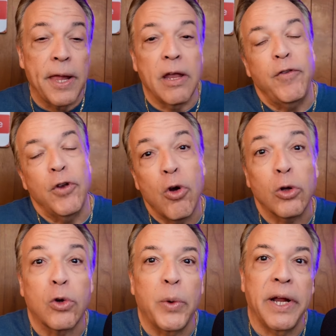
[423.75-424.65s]
if you
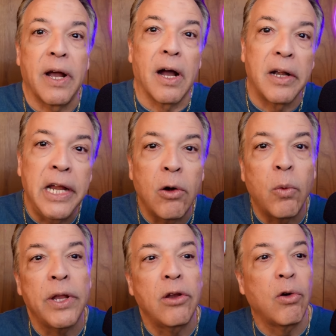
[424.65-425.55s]
go through an incognito
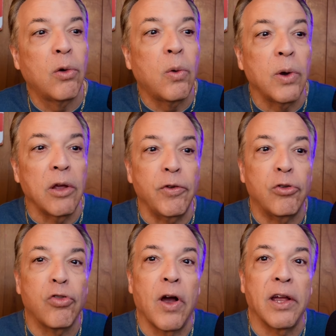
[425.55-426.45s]
window, if
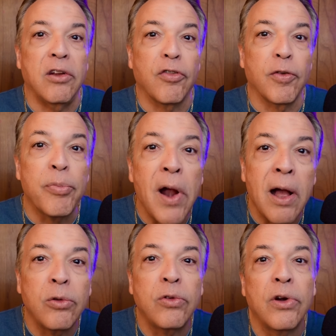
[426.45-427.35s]
you try a different
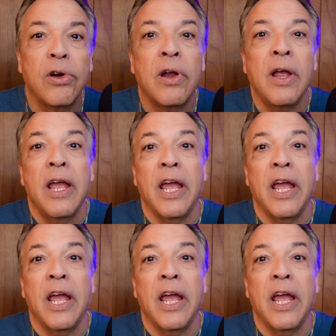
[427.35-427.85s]
browser,